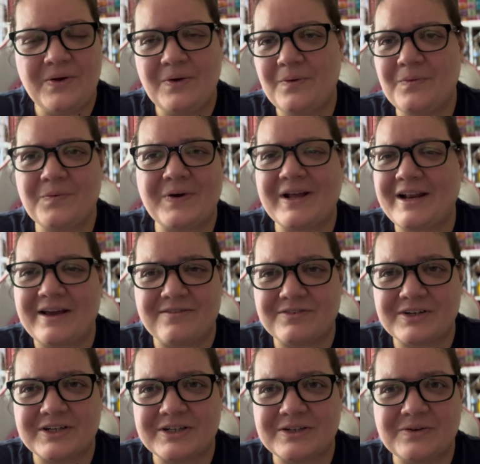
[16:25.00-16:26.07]

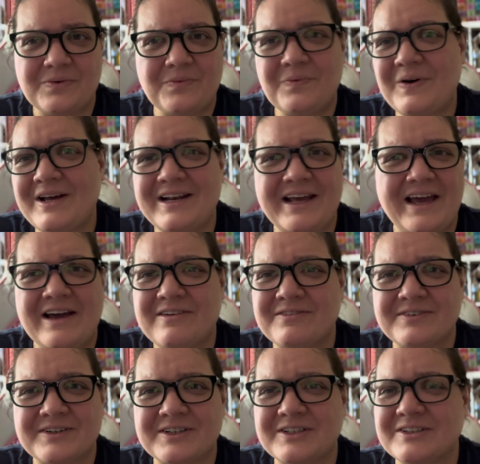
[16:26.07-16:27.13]
whatever.
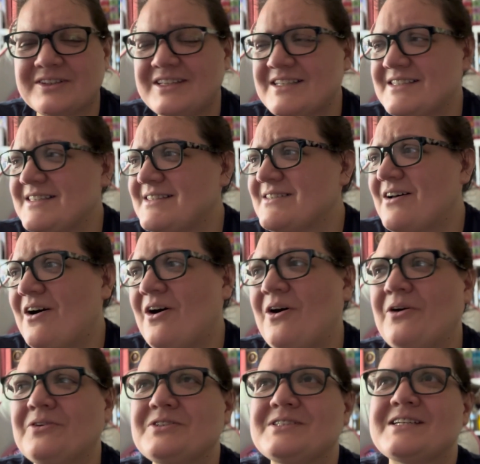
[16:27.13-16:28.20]
This is
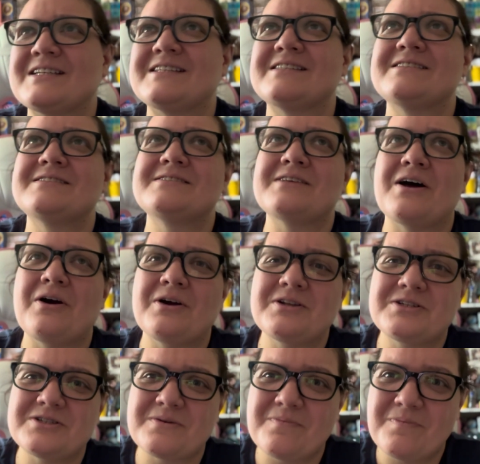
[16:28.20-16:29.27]
all just
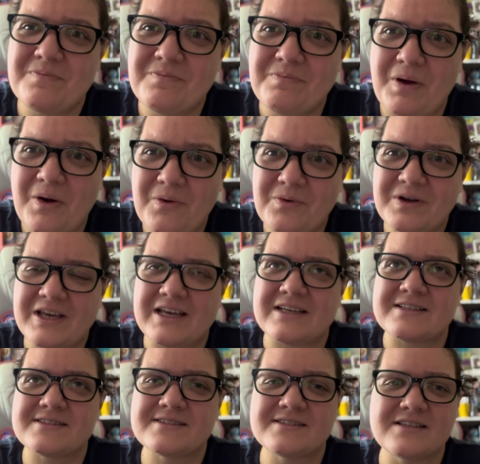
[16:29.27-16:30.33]
such
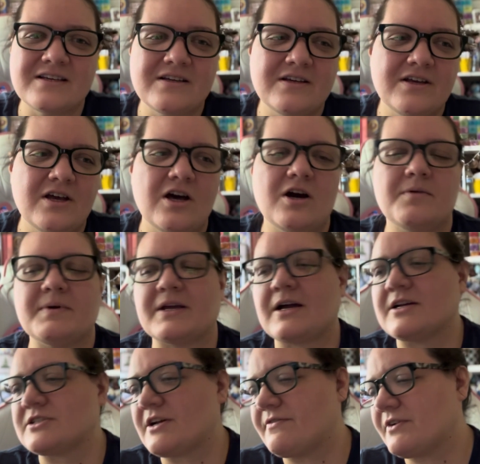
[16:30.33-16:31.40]
bogus. Oh my
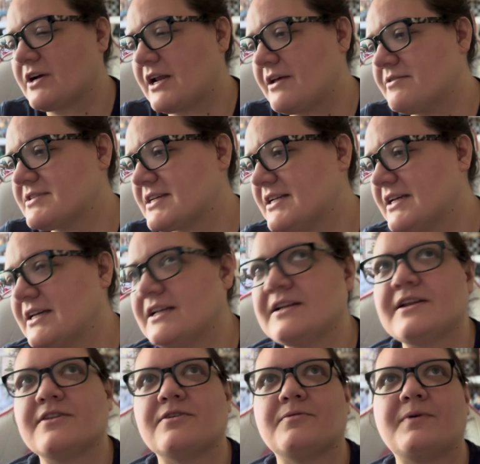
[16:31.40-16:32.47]
gosh, I forgot I was gonna get
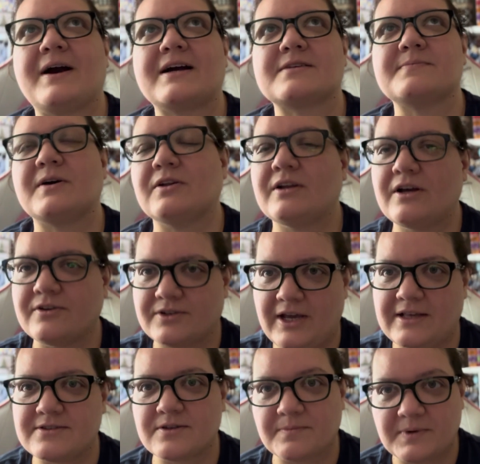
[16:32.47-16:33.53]
another wax melt.
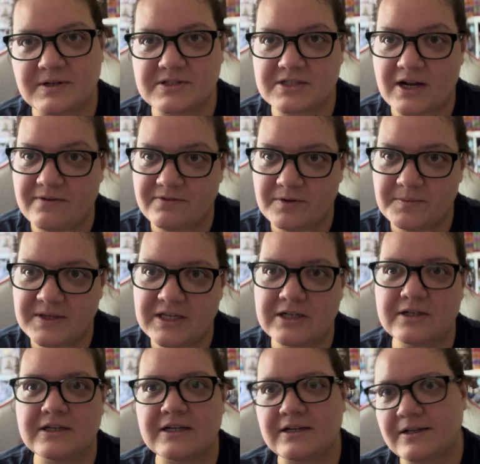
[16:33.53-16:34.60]
Okay, so I'm gonna stop filming
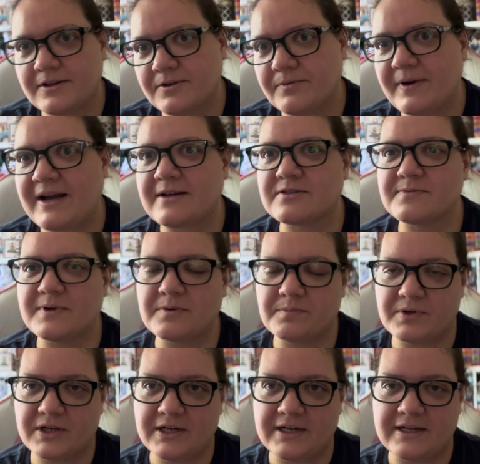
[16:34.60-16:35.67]
here, get another wax melt,
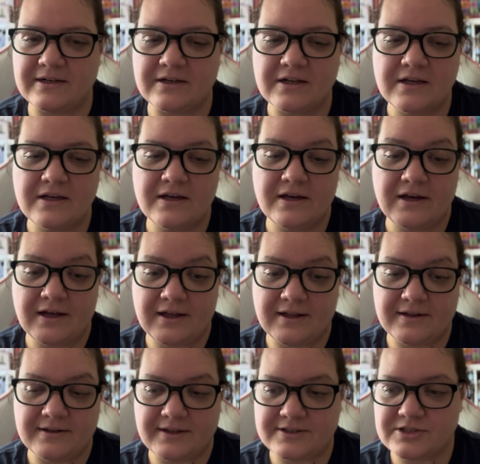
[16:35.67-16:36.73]
put it in,
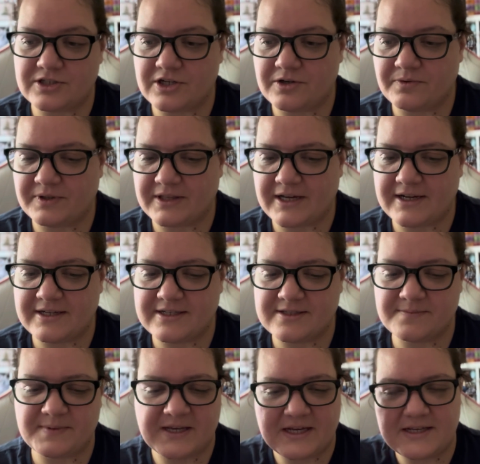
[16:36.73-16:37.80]
let you know what that is,
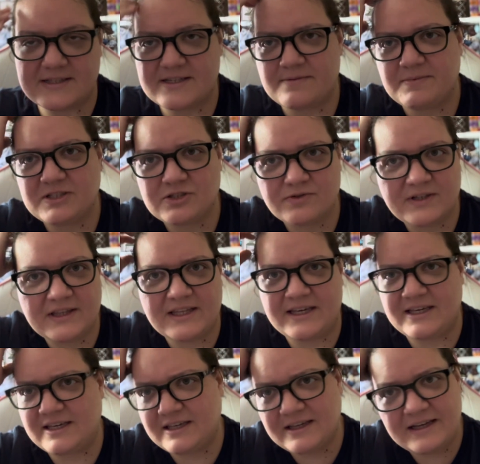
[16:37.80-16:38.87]
because I've been doing
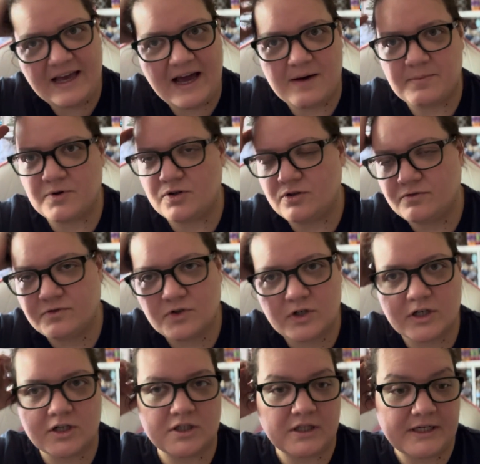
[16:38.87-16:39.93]
the apple
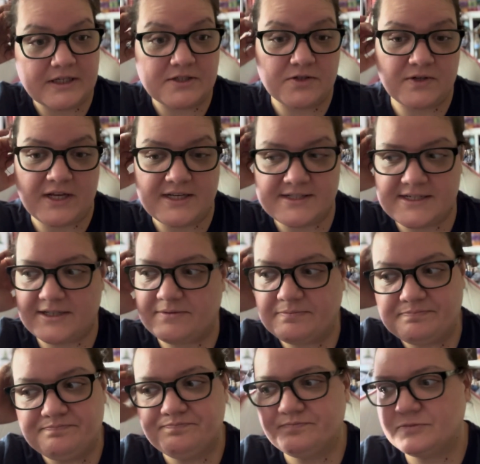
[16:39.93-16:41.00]
for like 2 days now.
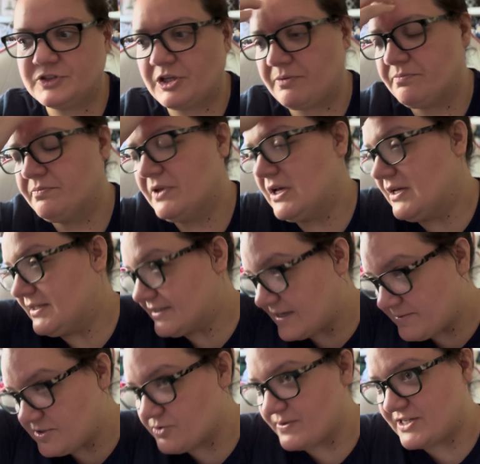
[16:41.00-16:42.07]
So,
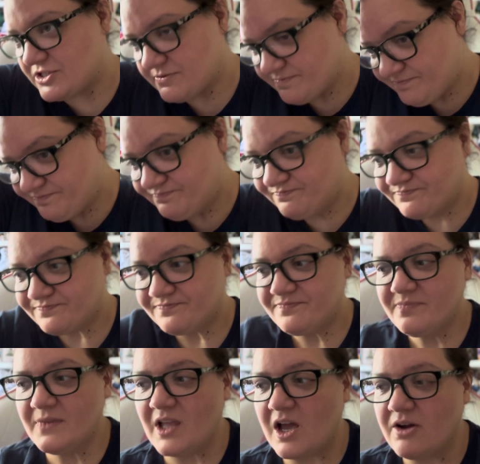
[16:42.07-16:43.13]
time to switch.
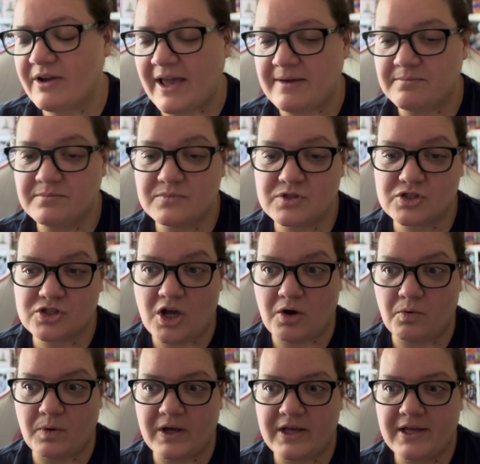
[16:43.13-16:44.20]
Okay,
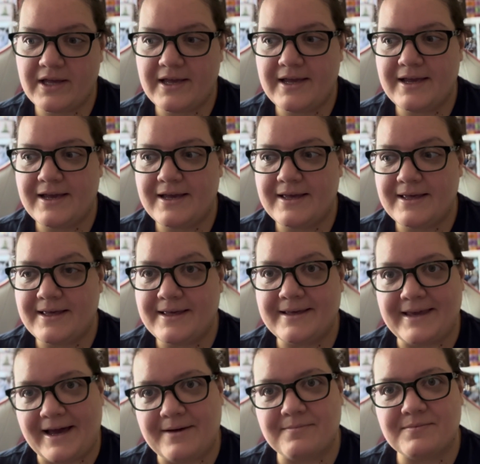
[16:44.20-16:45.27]
so
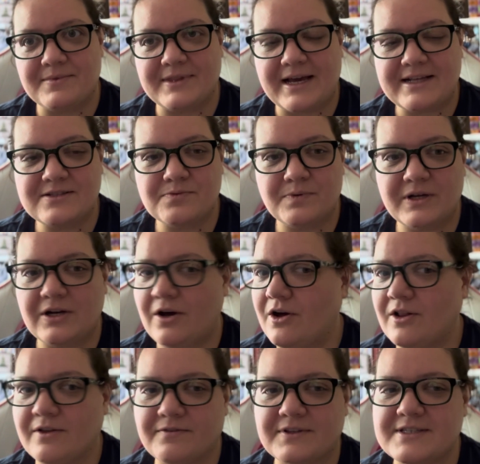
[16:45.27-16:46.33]
yeah, that's what
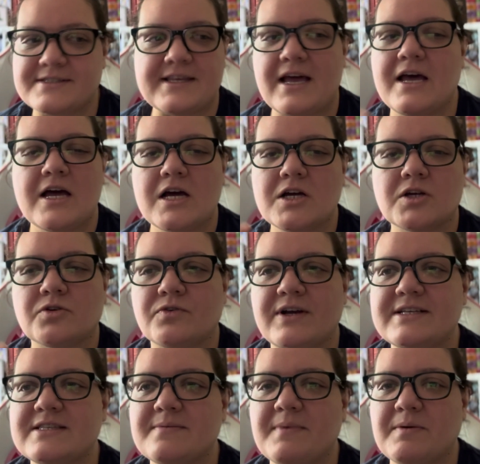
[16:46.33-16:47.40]
all of this
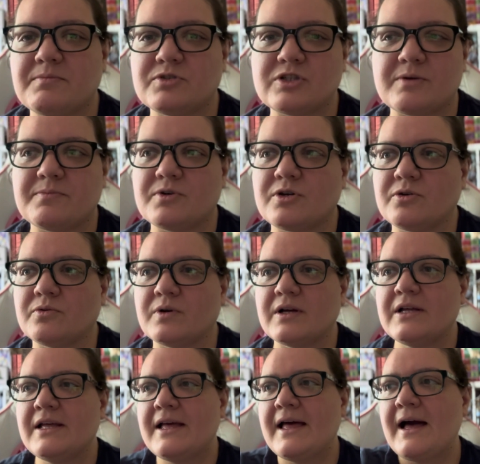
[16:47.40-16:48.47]
crazy mumbo jumbo.
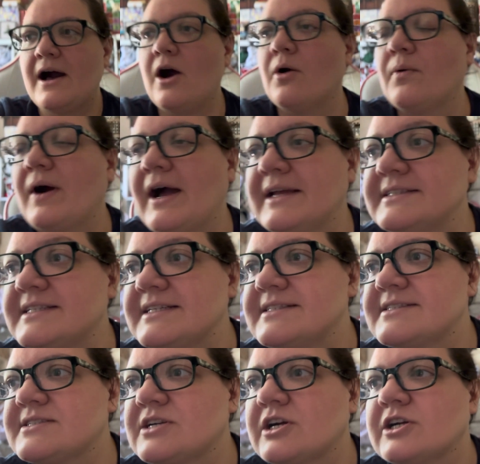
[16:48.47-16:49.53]
Oh, I did
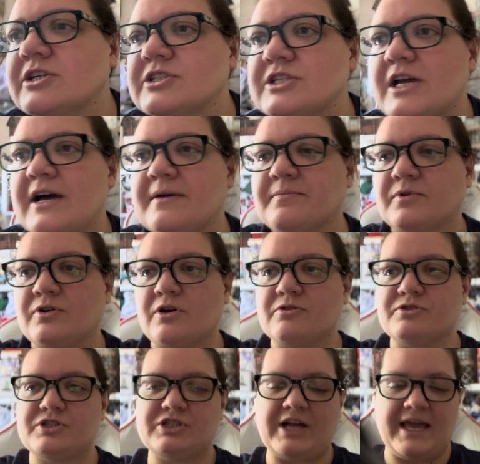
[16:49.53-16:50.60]
start
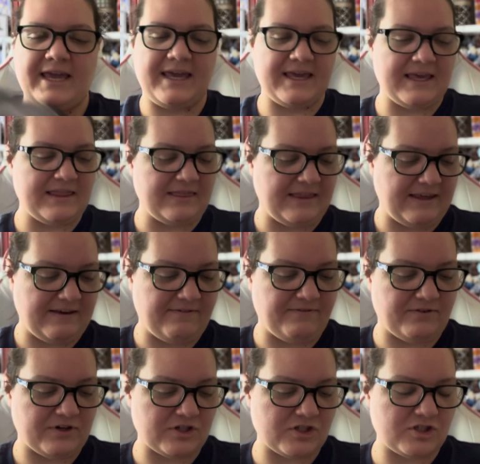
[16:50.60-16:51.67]
crocheting the
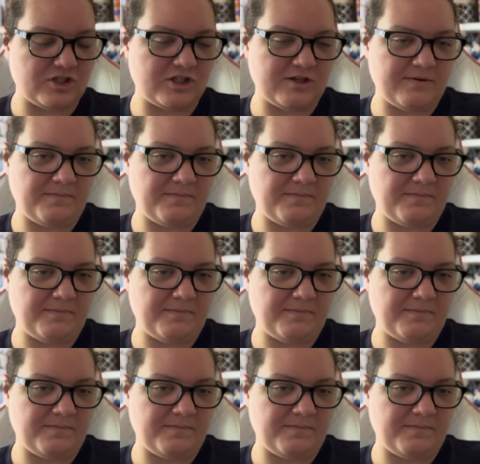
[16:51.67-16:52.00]
first